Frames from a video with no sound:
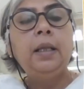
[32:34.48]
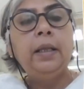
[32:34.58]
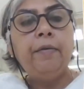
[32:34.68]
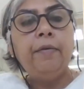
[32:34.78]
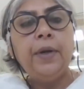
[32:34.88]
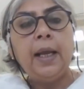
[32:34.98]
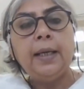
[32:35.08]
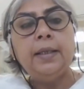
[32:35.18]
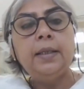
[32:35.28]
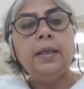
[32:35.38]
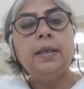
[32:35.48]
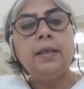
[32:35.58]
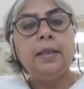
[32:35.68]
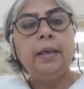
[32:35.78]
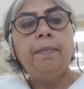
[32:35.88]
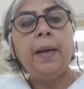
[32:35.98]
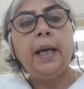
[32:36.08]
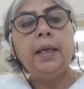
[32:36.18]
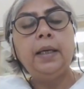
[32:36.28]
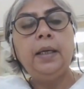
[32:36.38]
their finances, their
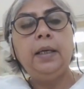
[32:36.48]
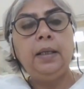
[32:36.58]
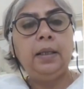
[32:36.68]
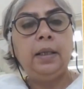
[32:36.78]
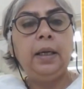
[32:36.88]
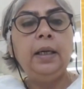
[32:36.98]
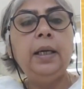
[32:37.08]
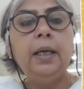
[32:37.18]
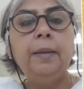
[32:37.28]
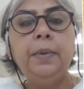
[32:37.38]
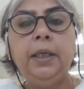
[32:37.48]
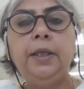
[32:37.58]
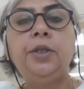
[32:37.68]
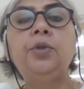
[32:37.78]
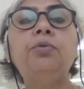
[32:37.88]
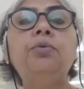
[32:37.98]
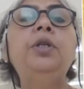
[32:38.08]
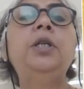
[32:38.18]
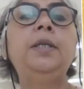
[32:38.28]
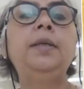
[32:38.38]
banking, their income needs through
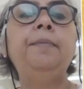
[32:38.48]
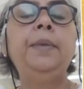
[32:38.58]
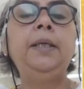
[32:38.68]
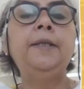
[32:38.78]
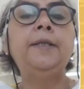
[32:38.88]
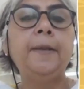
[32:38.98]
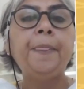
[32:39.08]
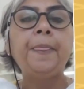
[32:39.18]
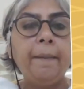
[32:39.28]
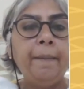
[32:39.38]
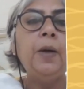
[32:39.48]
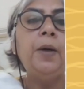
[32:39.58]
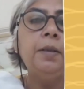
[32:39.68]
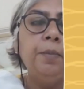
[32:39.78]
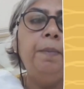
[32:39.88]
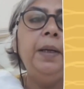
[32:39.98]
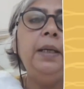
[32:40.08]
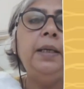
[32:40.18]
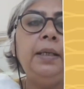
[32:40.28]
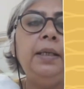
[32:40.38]
digital means, because
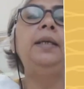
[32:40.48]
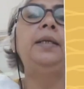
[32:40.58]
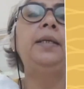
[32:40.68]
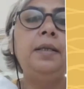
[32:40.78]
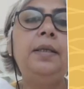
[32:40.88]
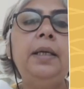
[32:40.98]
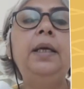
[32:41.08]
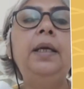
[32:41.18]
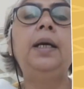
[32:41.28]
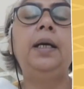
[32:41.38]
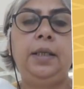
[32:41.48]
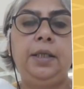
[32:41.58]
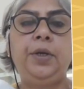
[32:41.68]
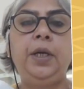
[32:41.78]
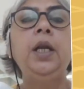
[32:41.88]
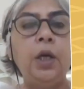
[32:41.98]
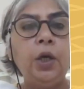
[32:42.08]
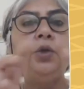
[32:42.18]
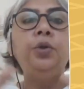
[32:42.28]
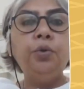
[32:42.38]
mobility is still a constraint.
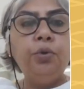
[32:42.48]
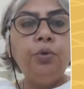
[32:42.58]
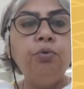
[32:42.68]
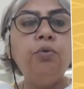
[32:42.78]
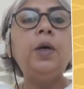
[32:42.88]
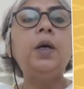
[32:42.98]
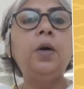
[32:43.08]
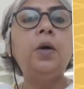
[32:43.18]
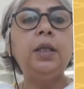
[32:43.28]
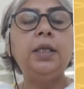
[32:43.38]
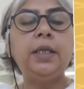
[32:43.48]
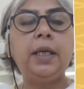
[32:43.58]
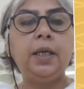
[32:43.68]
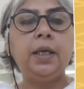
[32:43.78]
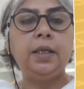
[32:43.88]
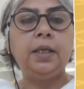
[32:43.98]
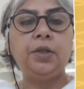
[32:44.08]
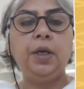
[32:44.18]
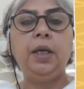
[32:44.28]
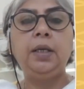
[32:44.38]
So you do work on the gender
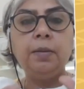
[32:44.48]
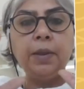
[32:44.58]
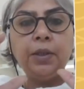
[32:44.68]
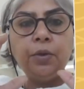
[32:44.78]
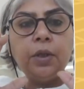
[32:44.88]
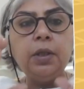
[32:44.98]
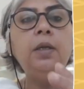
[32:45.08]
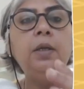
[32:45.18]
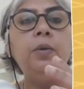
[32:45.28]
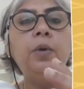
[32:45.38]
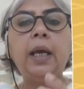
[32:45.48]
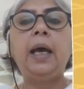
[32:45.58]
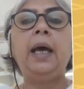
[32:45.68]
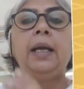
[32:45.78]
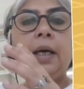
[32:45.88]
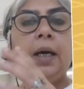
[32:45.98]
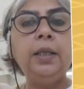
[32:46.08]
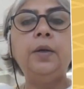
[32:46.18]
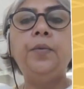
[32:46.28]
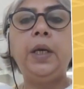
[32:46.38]
constraints, but you still look at
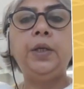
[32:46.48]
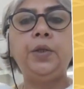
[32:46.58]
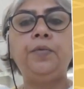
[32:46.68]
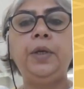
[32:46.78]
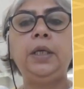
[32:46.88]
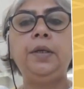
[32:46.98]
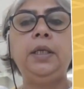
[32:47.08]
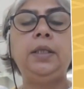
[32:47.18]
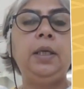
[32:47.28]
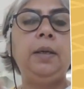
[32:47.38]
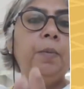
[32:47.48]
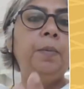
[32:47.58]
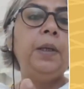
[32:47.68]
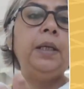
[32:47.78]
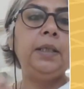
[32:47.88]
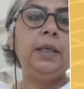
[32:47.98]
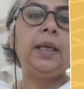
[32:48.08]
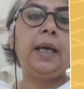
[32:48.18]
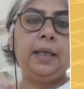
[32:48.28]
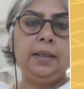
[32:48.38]
other ways of increasing mobility
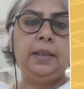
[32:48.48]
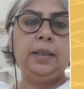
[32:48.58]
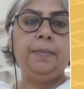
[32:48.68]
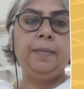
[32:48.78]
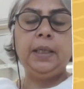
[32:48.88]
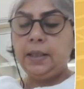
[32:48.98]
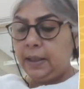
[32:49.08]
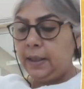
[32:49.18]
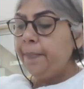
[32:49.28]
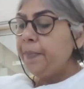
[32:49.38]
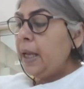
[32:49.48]
and accessibility.